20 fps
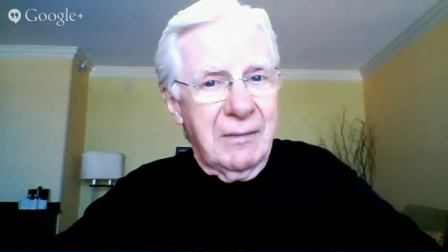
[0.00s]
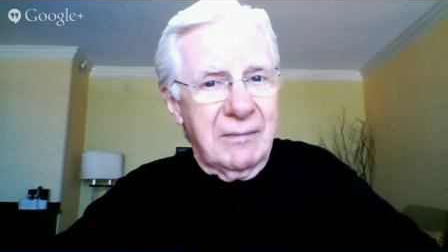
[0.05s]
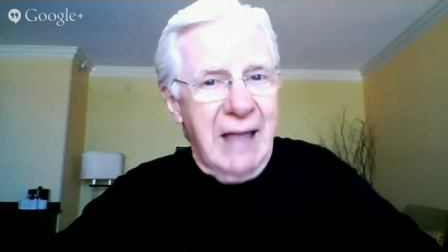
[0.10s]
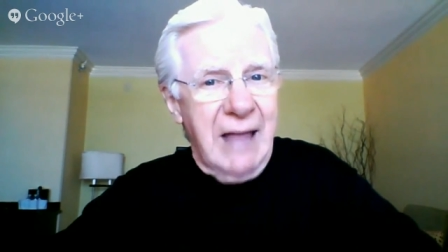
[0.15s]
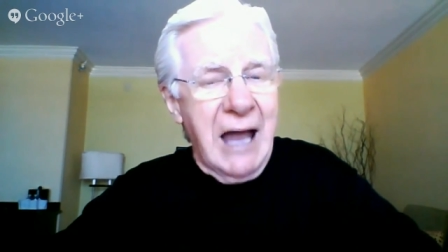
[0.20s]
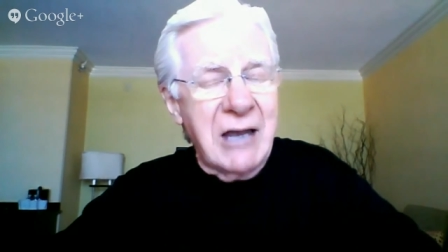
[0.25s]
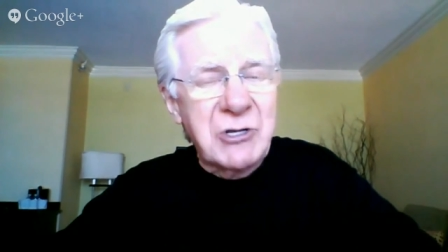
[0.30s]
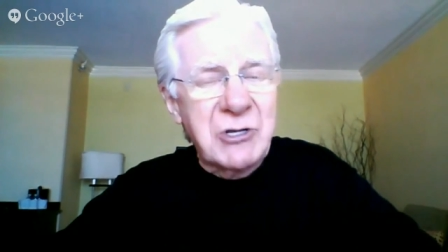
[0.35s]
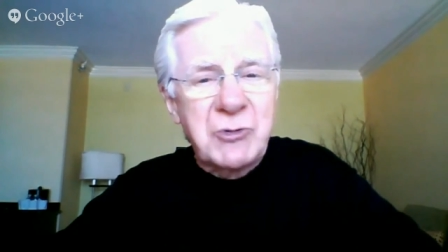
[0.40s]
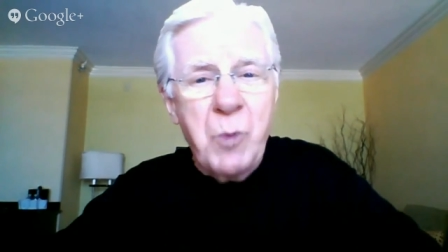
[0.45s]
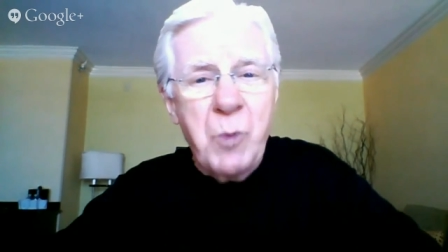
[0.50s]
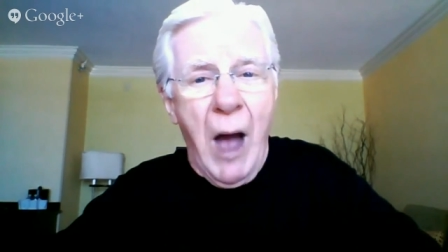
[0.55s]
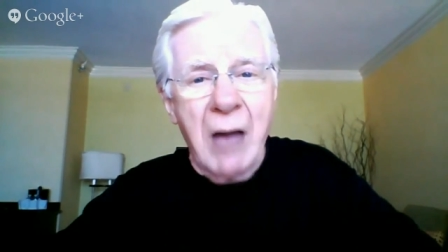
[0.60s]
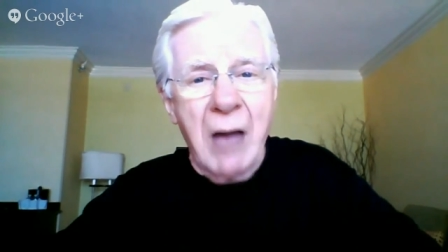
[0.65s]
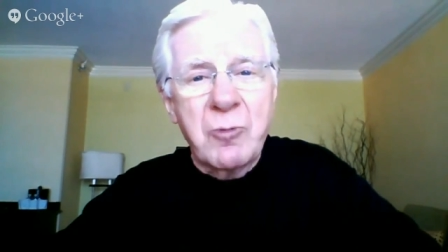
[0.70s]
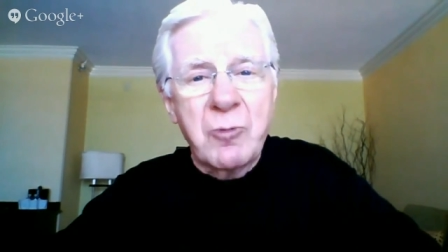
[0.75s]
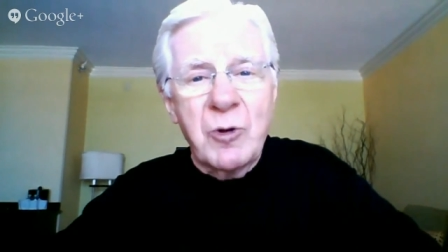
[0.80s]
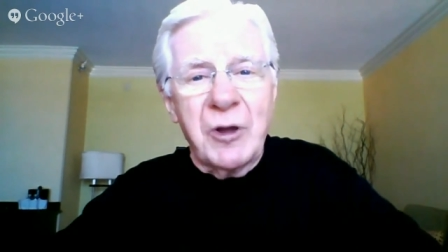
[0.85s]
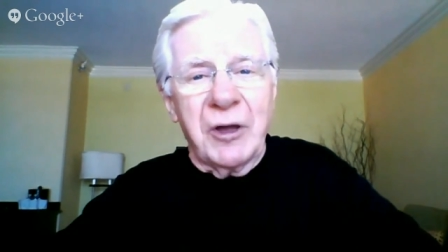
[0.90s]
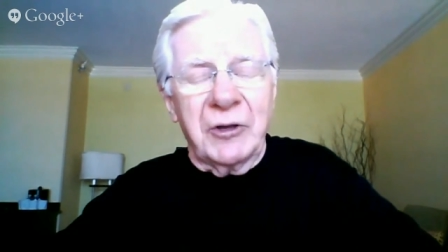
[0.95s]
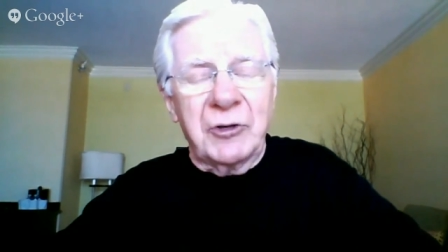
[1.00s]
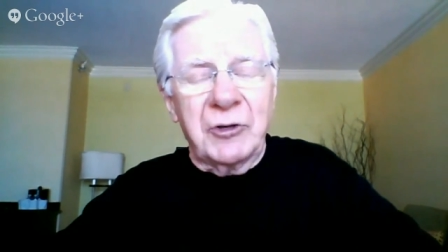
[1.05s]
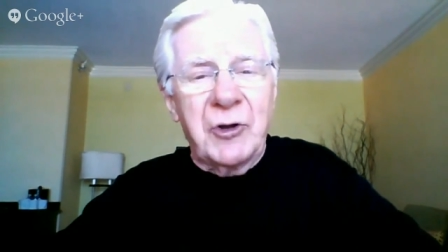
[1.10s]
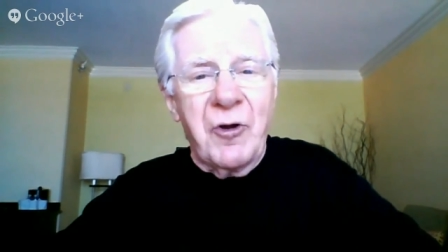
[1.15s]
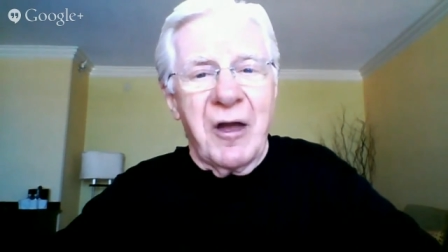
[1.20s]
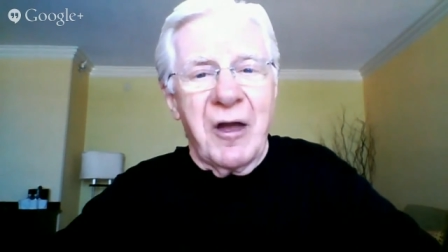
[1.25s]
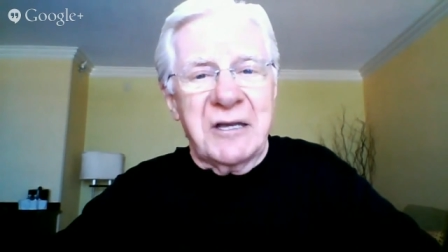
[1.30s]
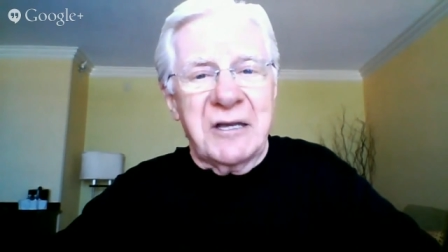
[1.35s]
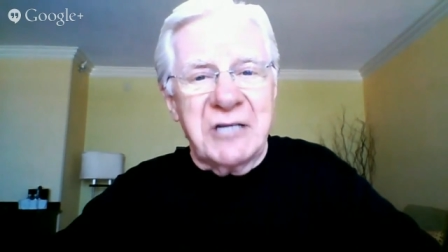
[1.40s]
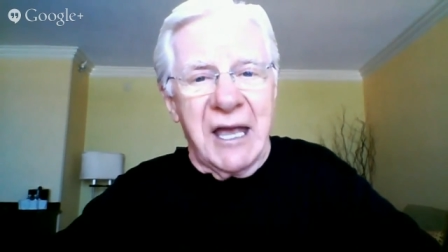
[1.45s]
That is why we're
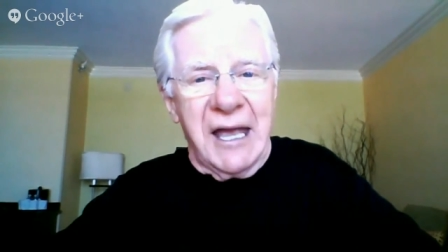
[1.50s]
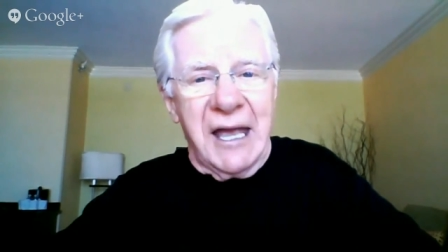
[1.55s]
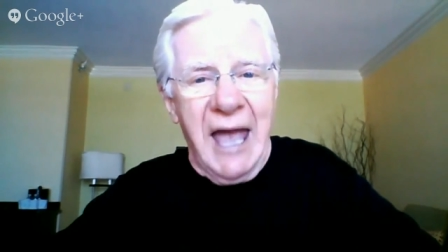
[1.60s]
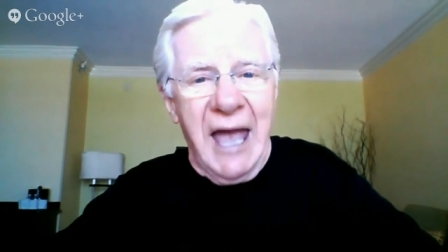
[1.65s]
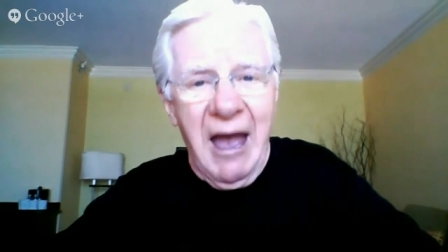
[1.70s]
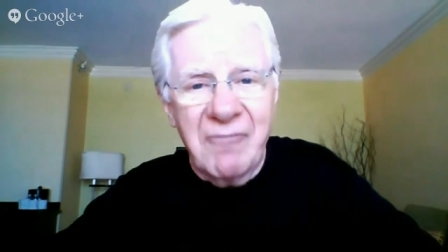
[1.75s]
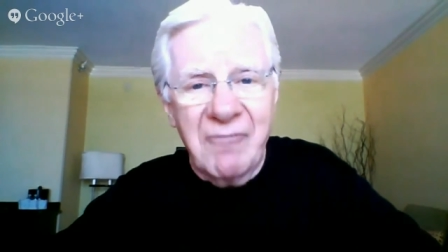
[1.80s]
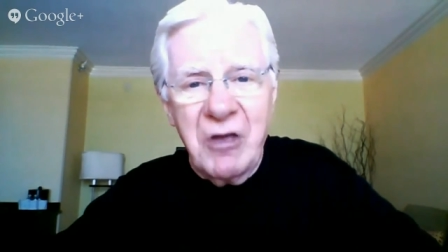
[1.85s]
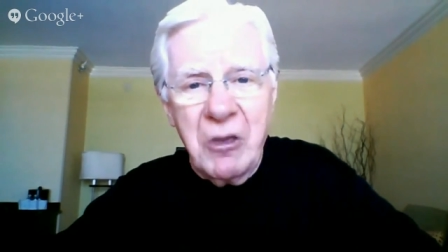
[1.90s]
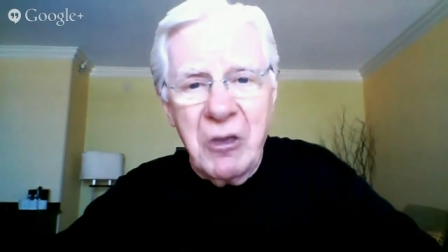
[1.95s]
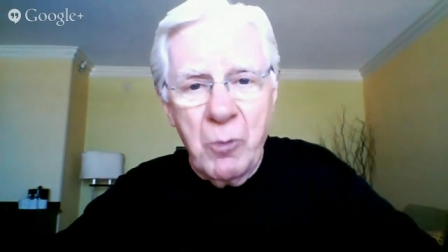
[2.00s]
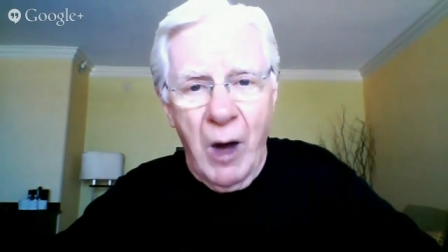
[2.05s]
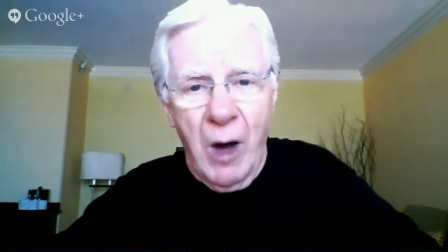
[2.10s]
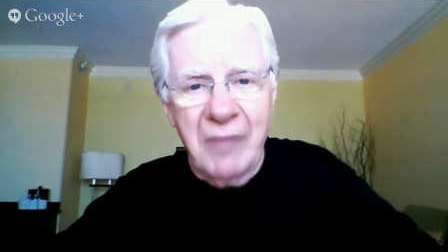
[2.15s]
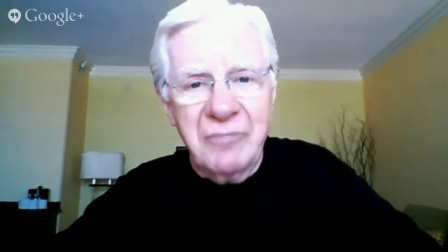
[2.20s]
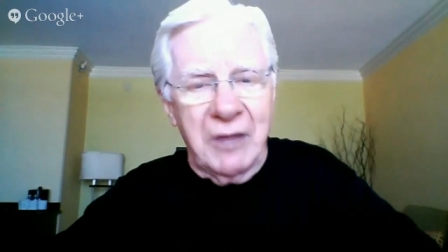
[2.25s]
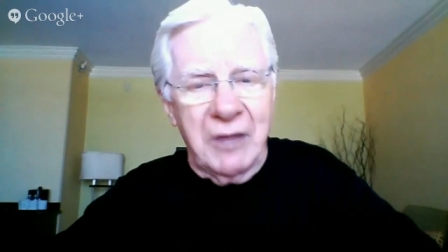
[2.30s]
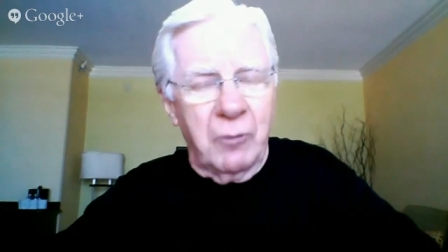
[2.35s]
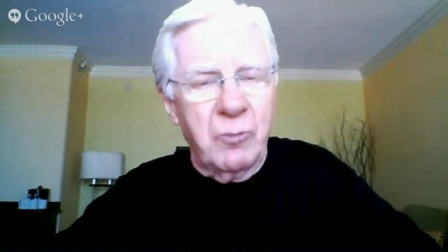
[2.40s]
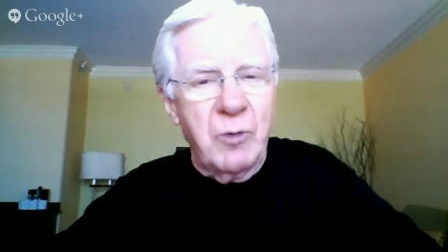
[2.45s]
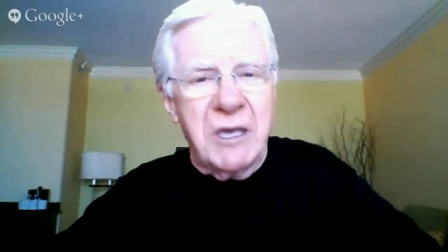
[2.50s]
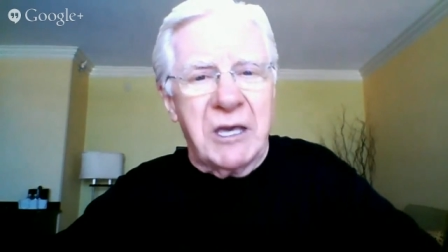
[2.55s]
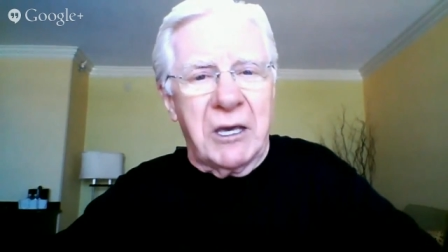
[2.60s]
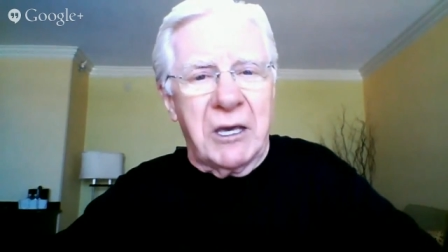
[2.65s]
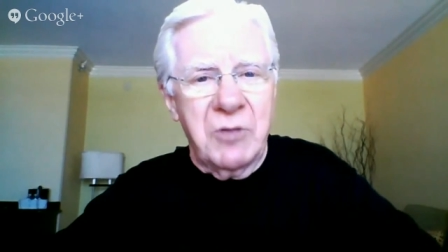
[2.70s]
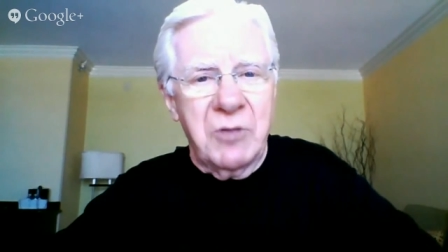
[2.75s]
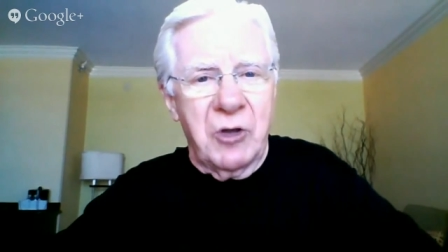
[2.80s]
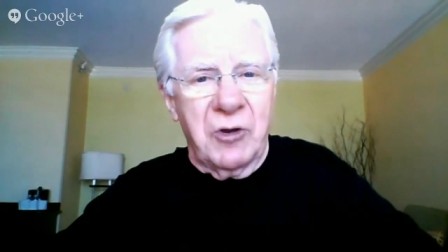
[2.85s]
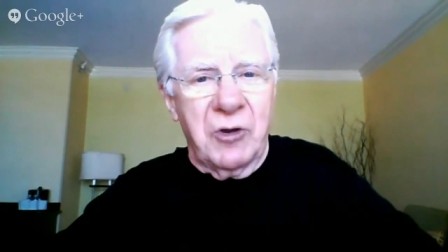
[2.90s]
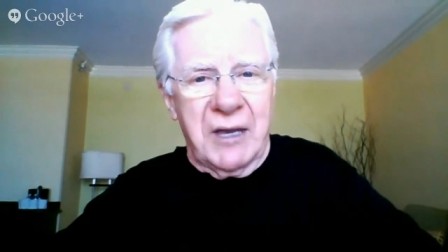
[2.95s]
encouraging everyone that we
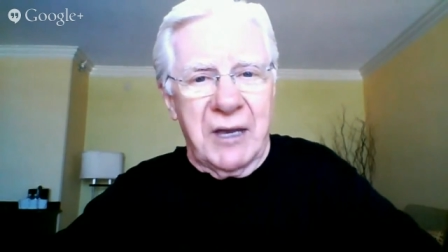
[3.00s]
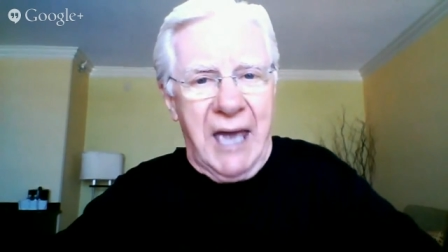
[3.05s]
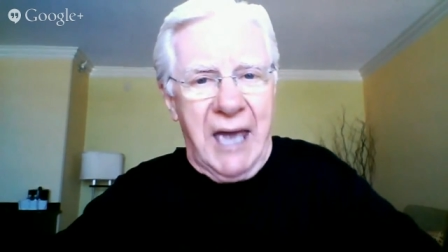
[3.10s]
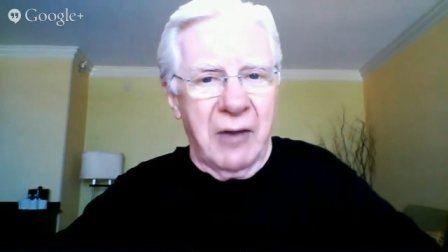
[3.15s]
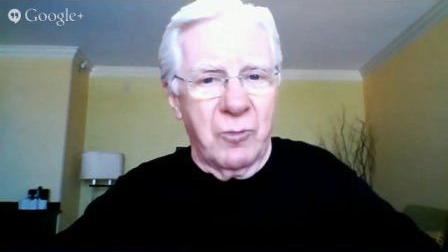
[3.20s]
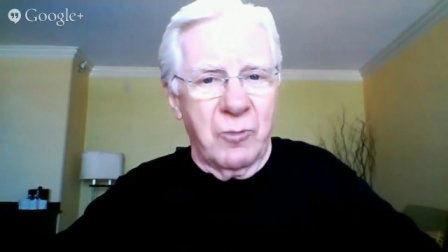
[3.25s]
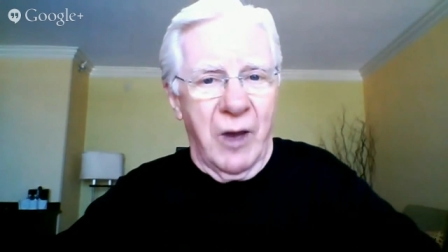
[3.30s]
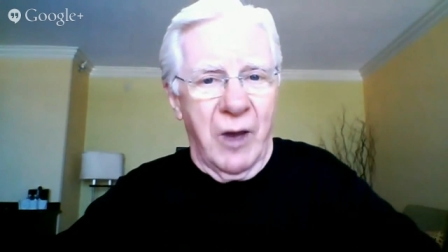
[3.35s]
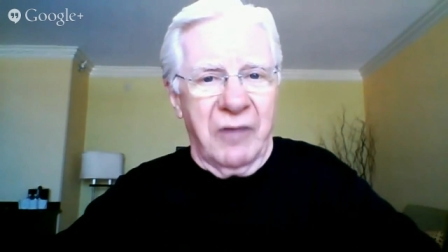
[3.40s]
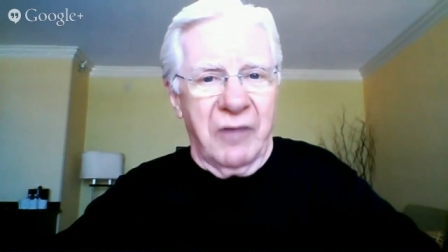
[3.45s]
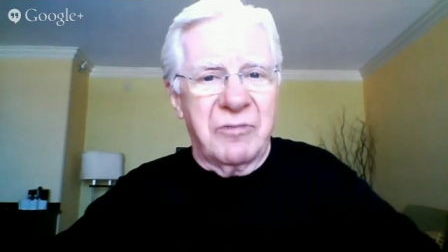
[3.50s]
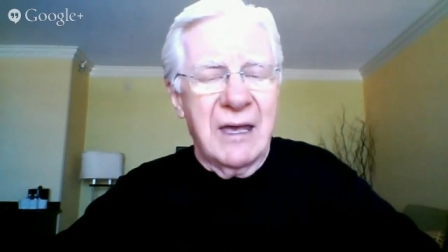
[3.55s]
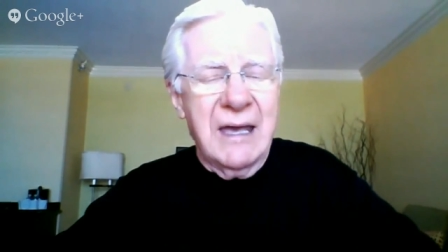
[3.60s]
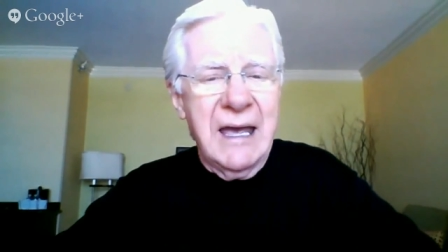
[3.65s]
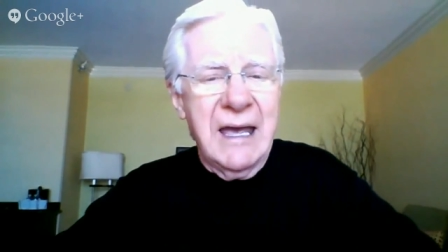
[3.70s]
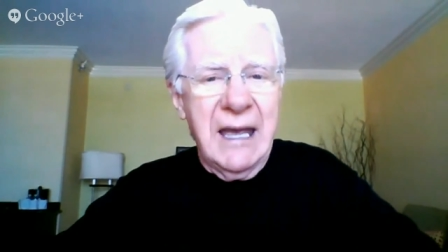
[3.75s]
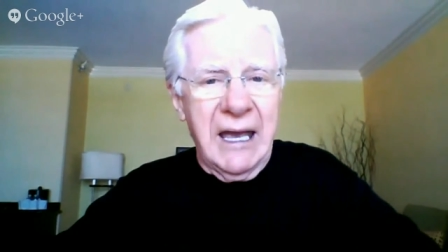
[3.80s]
communicate with